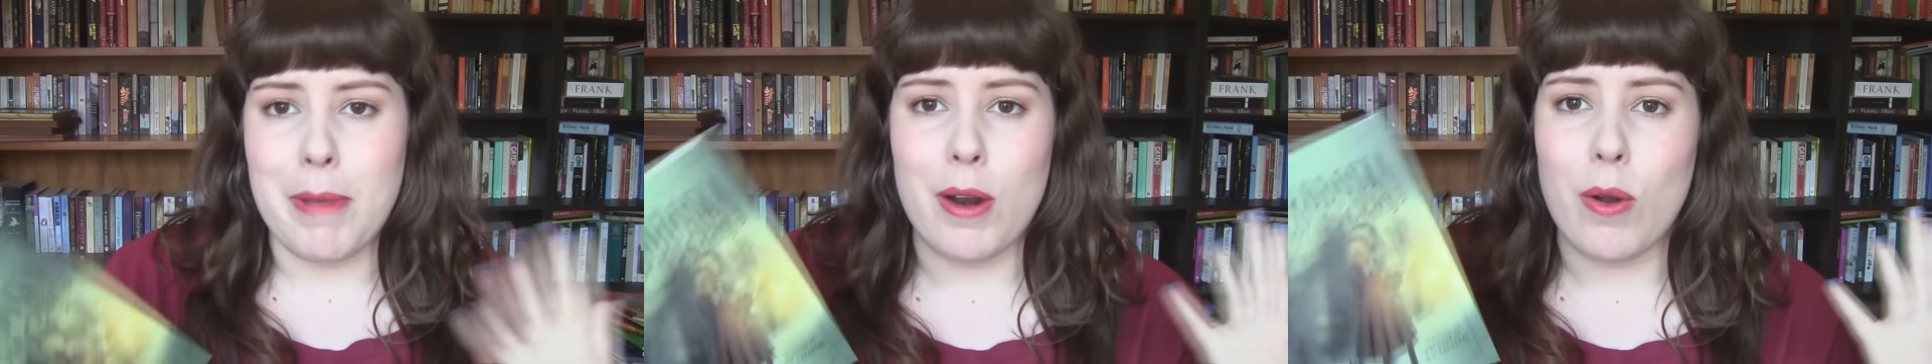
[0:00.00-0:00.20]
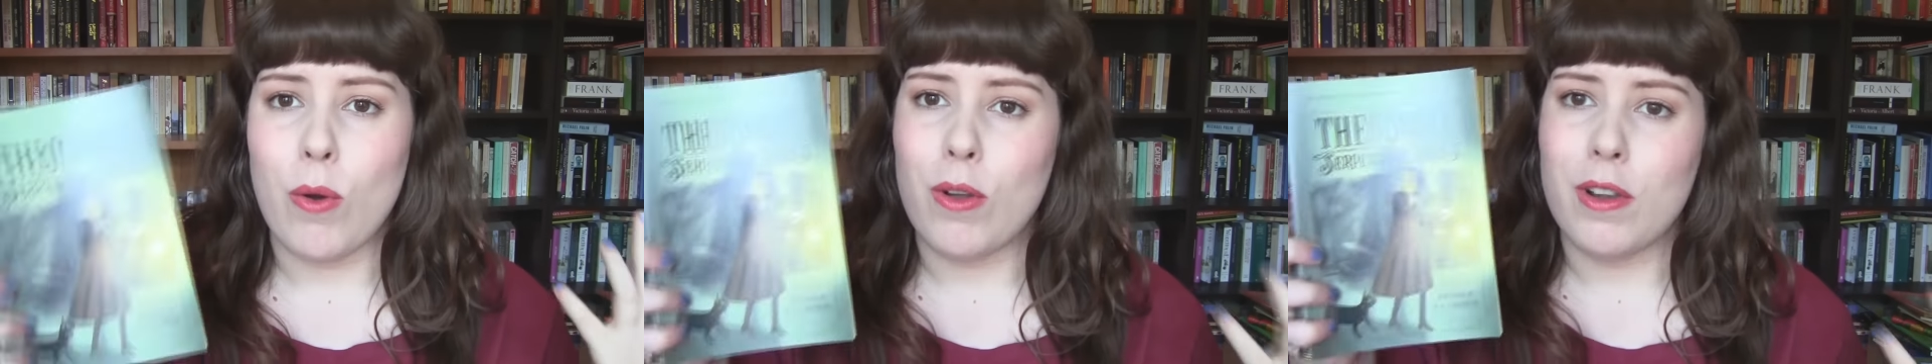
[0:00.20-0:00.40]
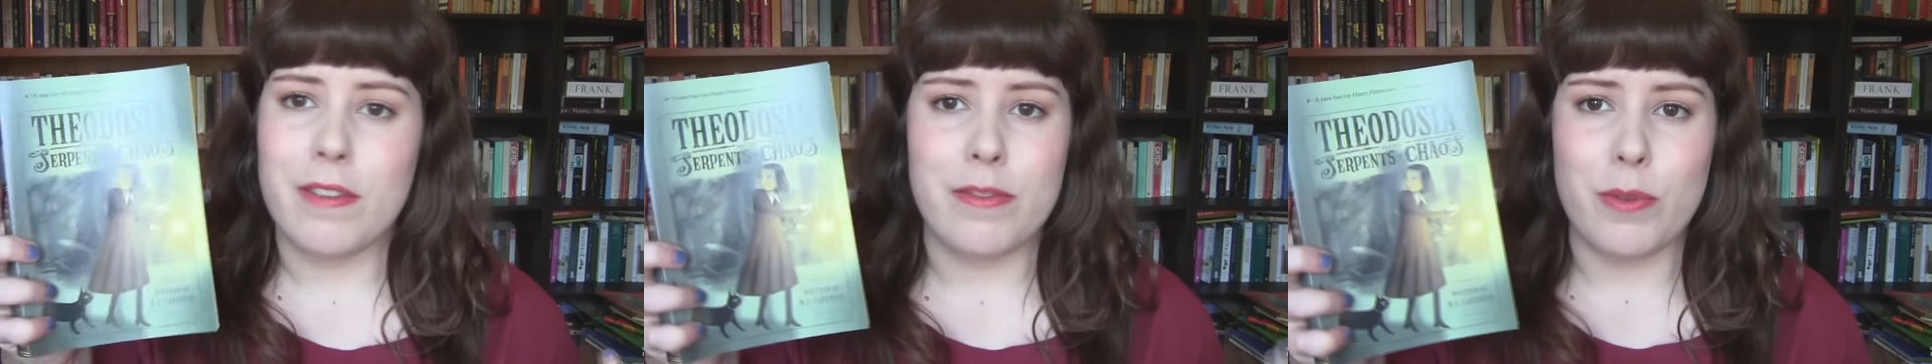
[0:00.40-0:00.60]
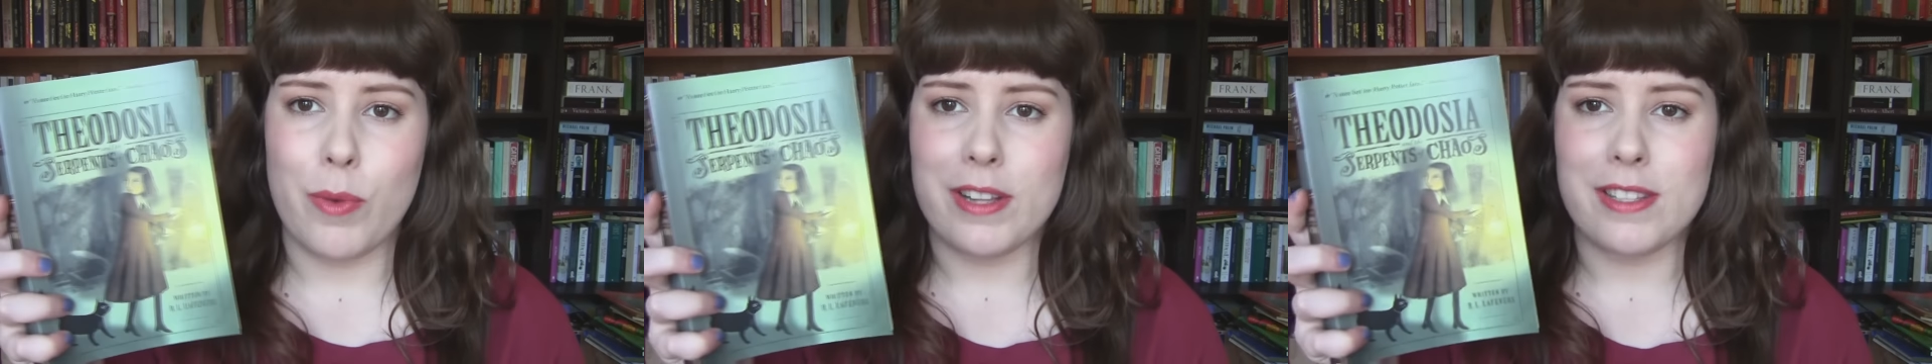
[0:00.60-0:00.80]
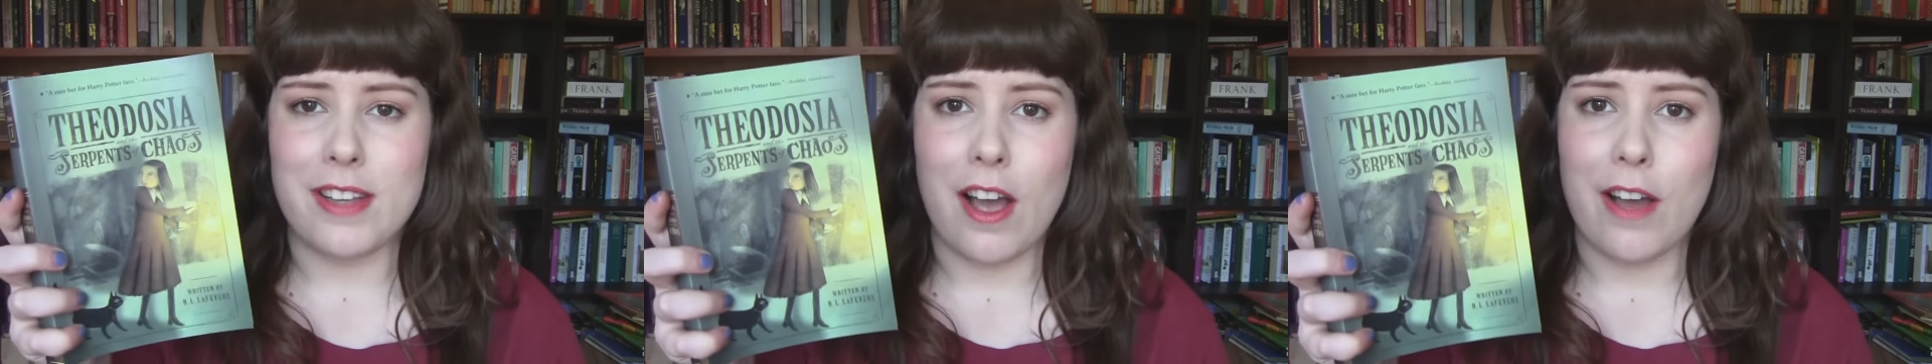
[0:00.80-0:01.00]
but all of the
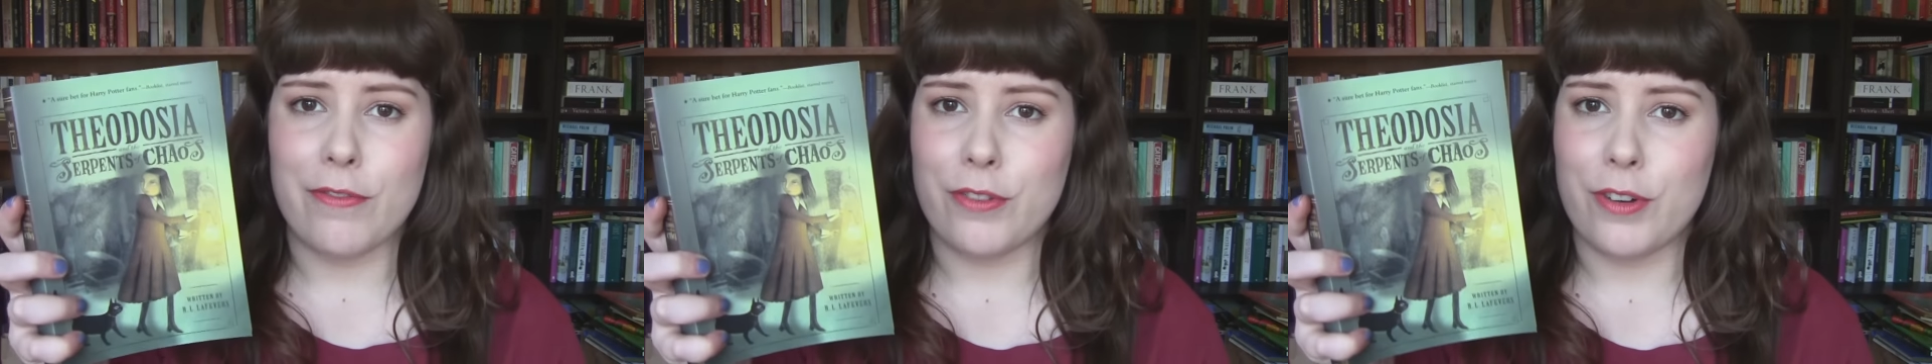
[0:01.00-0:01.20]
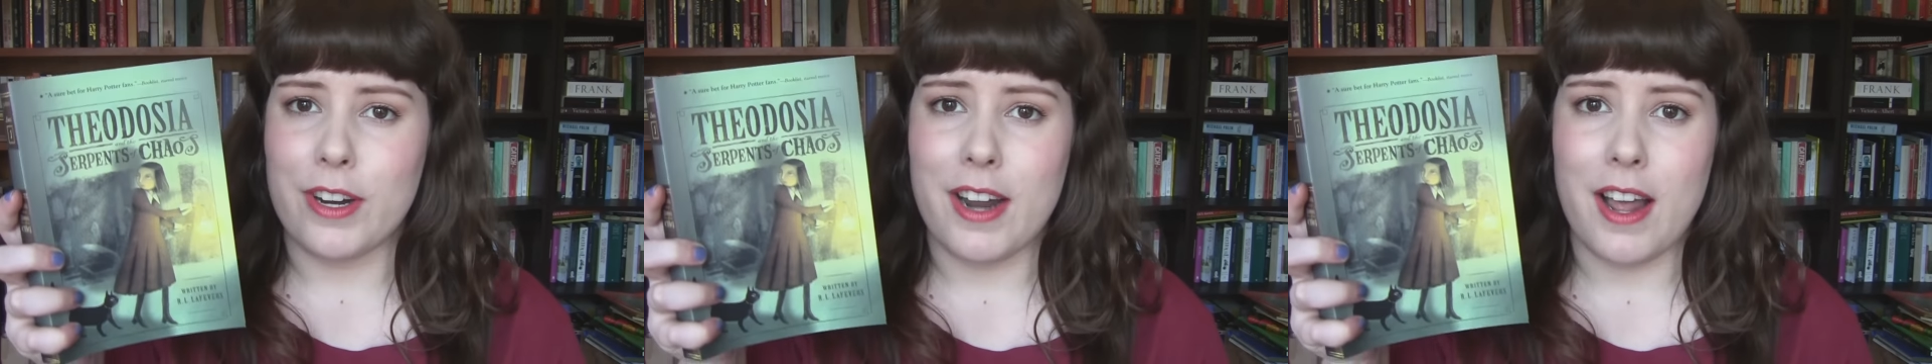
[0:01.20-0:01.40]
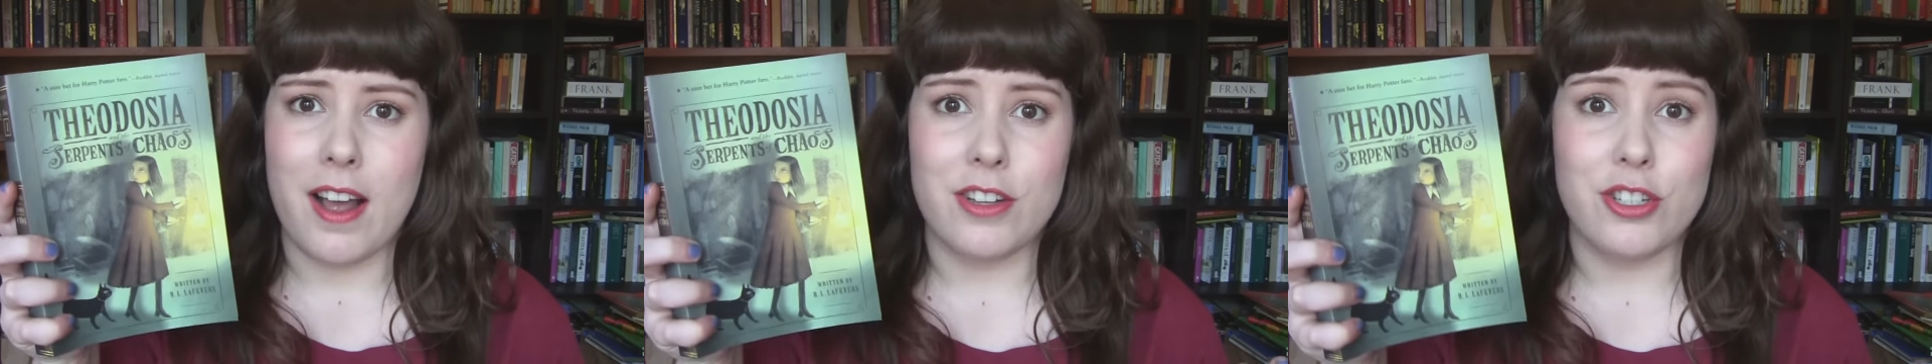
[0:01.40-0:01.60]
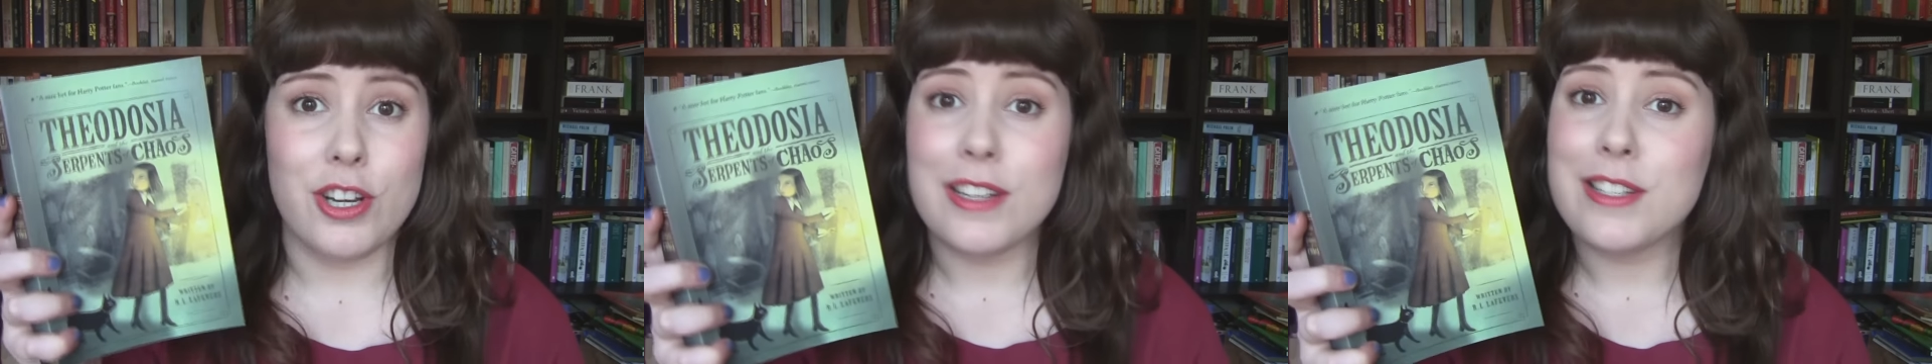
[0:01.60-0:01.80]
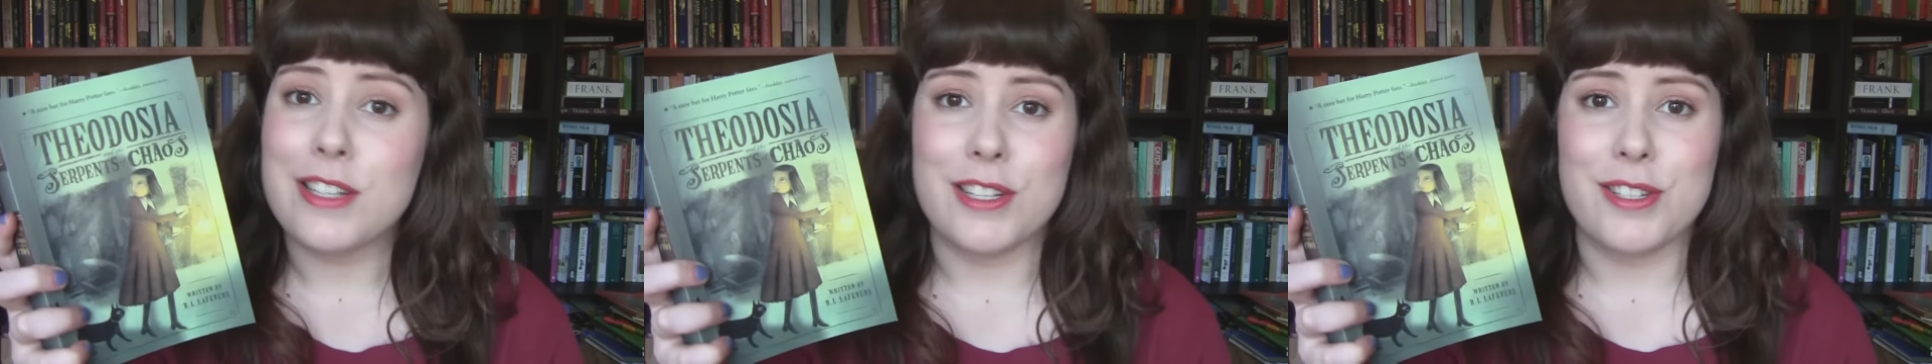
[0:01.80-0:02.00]
ones after it are
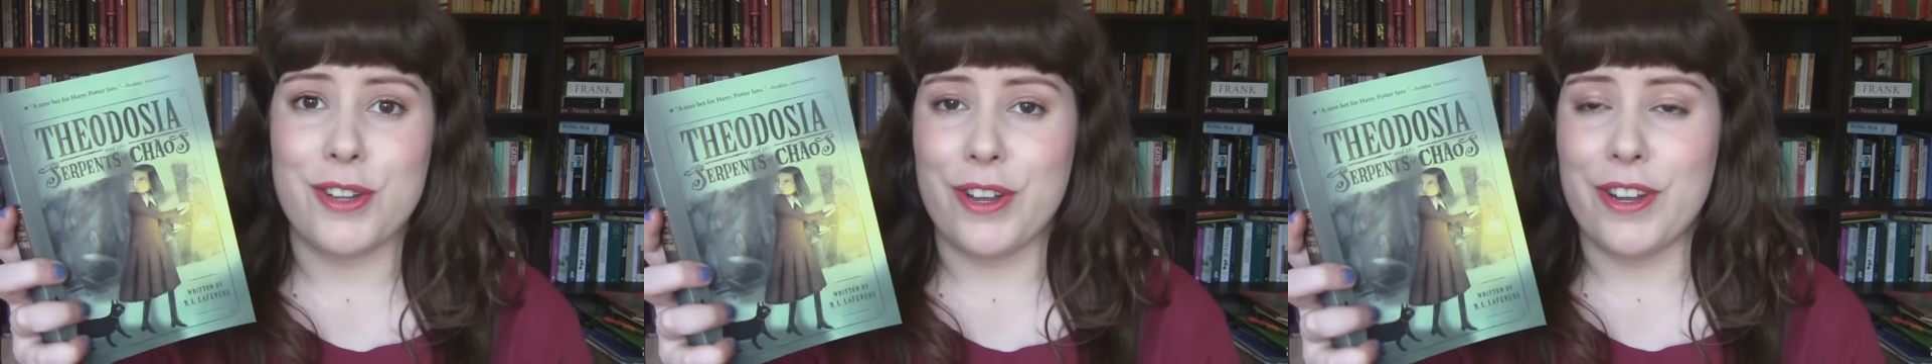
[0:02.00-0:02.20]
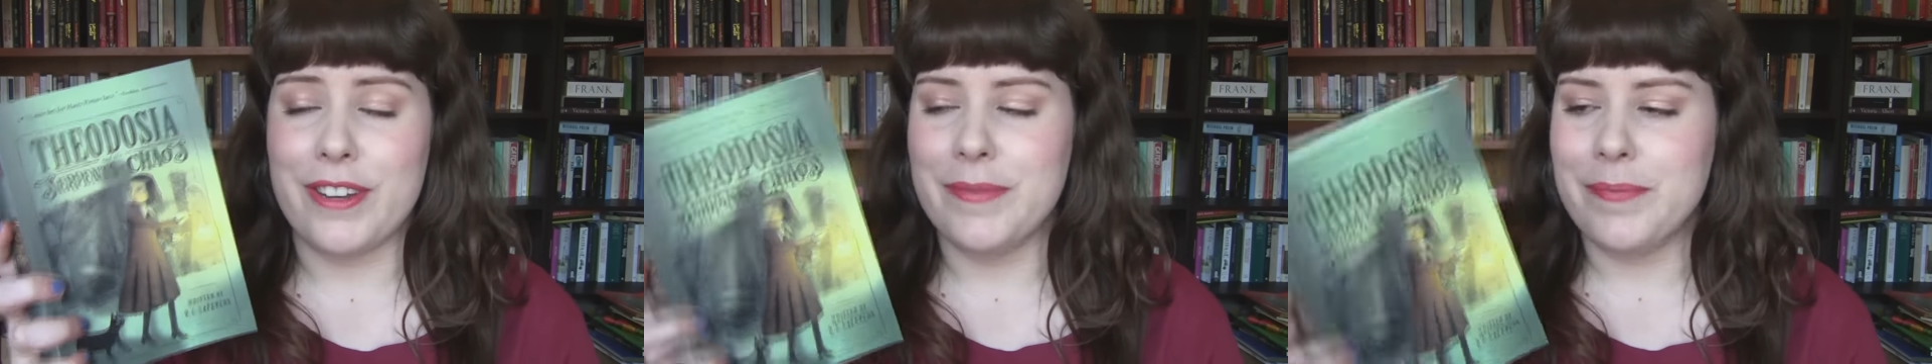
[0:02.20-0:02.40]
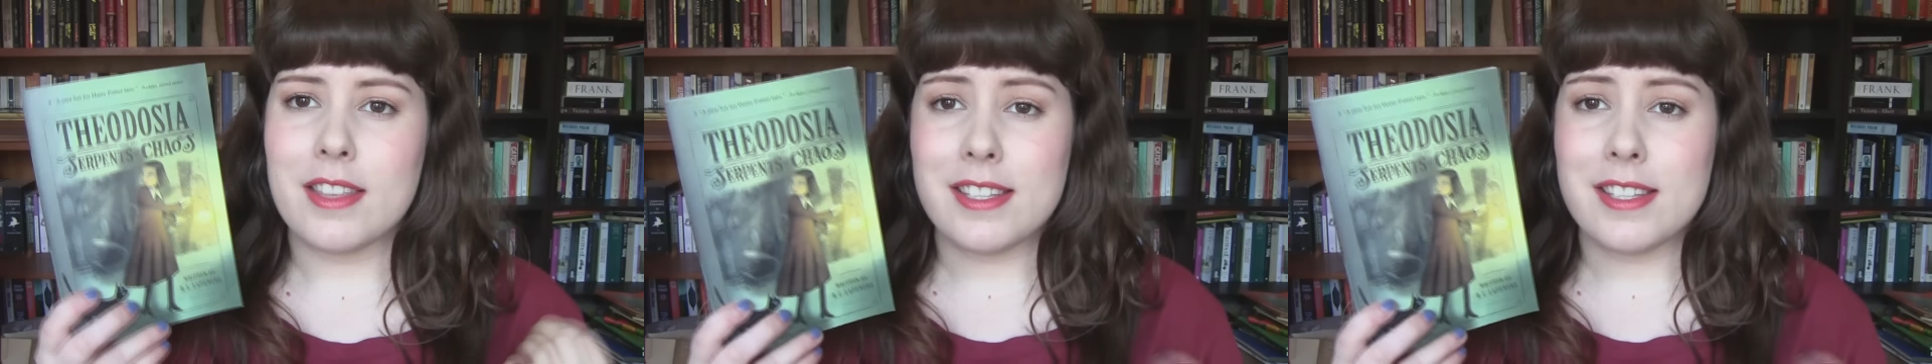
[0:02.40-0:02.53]
just as good.